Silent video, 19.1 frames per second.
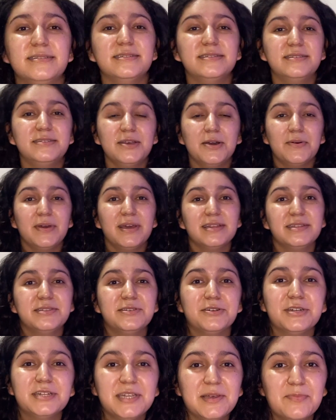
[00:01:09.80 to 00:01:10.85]
So it's
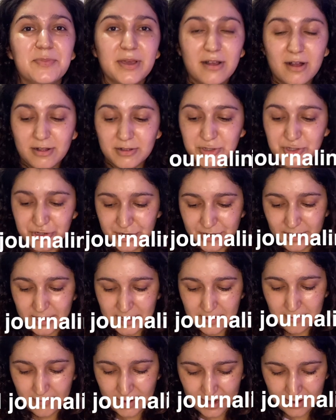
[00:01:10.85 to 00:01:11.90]
your typical
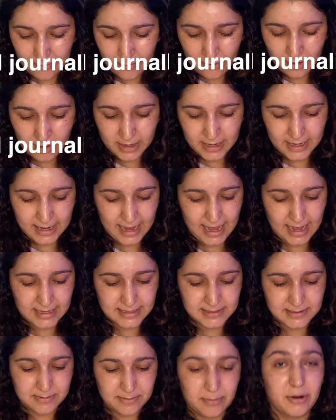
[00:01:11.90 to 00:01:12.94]
journaling Bible. It
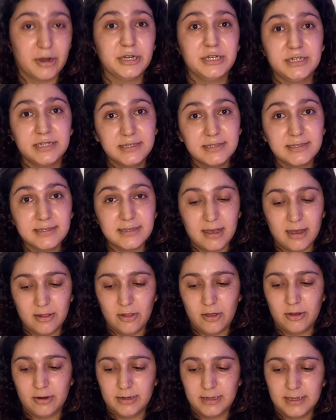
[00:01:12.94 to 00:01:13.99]
has margins
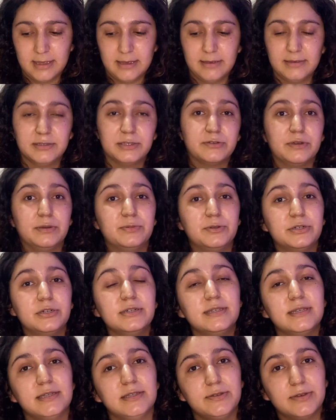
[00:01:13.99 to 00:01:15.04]
along the
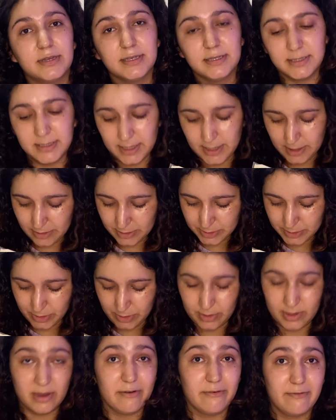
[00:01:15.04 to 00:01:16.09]
scriptures, as you can see here, so
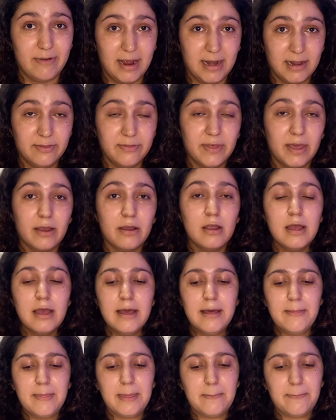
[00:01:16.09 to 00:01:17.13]
you can write in there.
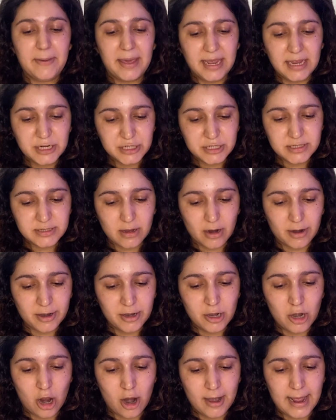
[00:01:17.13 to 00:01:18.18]
The pages are
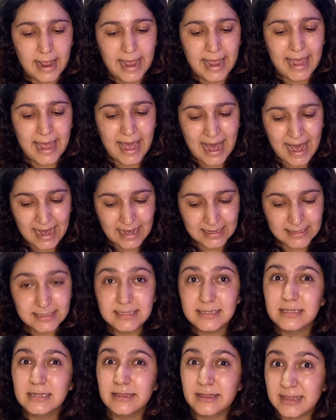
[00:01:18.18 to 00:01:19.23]
not
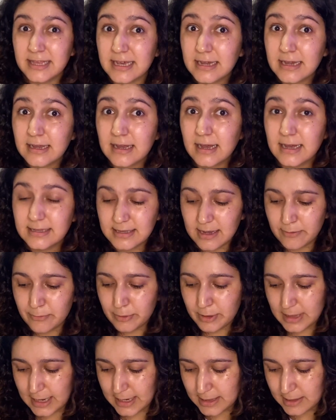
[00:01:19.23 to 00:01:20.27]
as thick as I
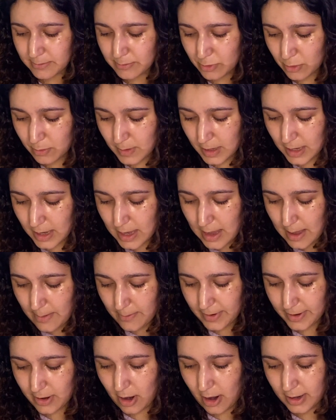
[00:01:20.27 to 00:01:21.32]
would like them to be,
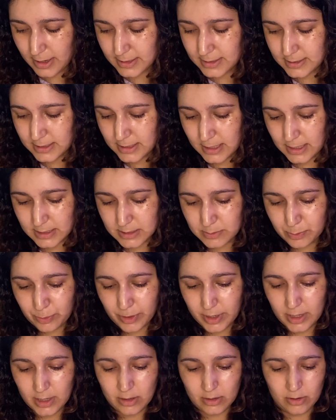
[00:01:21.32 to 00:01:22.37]
but honestly it's
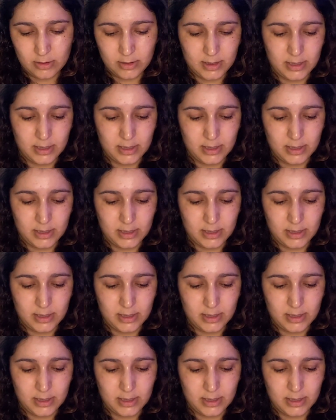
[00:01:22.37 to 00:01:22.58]
pretty good.